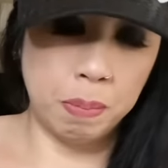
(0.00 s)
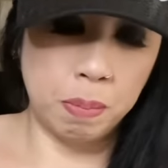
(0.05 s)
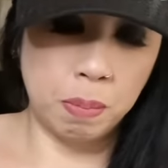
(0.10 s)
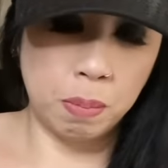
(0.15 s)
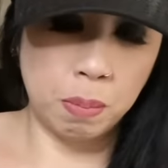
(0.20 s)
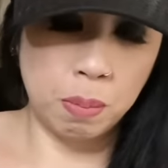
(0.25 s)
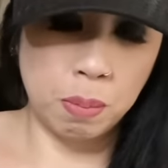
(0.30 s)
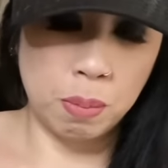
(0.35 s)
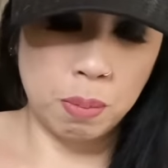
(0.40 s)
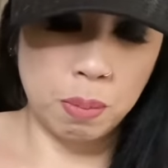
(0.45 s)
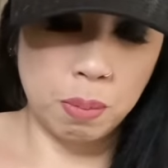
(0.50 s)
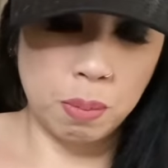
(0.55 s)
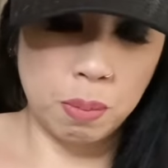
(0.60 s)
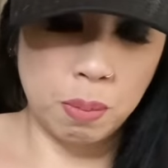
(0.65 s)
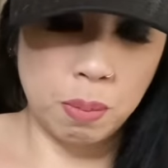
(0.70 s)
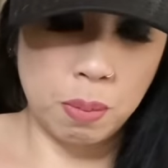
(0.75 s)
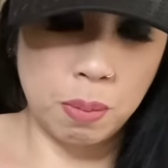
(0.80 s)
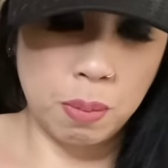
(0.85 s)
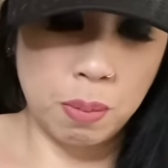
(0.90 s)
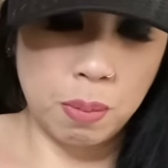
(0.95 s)

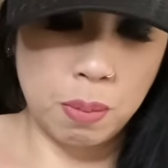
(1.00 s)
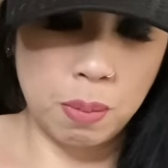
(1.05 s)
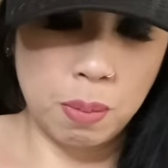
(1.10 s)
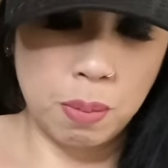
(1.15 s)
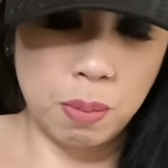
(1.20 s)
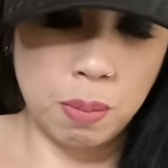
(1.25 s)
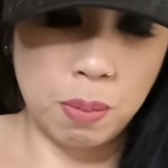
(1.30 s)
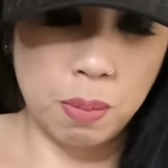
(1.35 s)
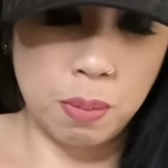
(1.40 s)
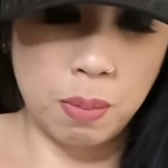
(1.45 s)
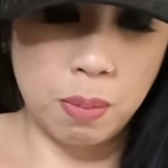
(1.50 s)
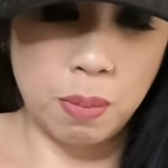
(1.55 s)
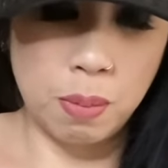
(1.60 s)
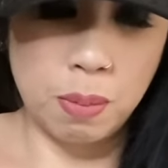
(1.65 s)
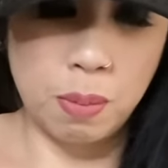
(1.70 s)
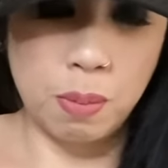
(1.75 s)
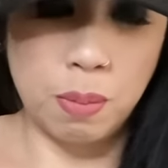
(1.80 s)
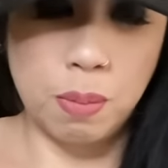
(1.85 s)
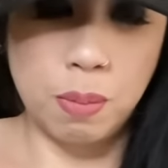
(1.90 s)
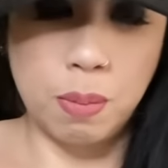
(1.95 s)

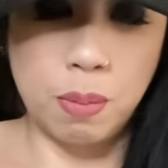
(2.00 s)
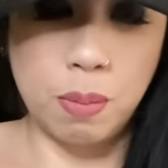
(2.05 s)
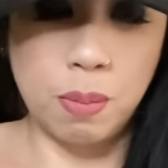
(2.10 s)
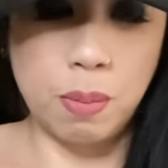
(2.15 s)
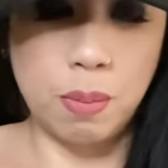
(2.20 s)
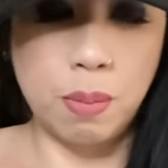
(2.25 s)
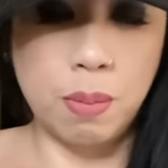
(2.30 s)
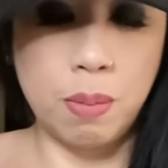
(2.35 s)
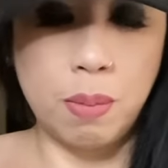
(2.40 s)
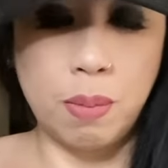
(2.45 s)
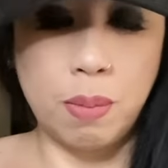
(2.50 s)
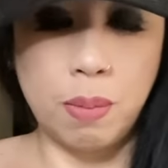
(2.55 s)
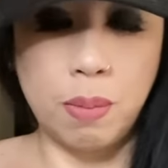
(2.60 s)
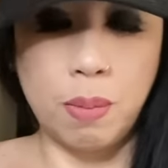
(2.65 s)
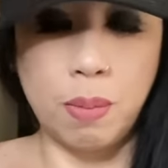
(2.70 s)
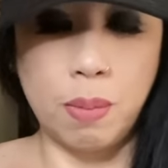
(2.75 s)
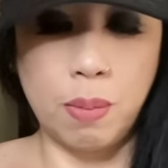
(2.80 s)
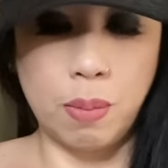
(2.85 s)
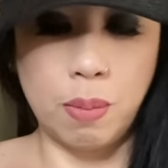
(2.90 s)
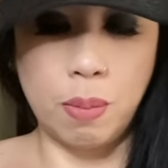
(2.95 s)

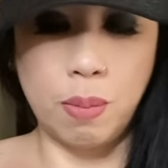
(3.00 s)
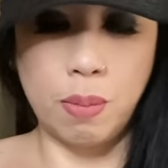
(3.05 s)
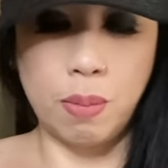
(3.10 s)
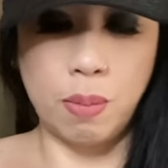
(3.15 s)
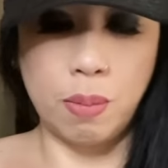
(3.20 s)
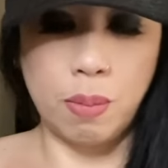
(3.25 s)
No one is speaking in this clip.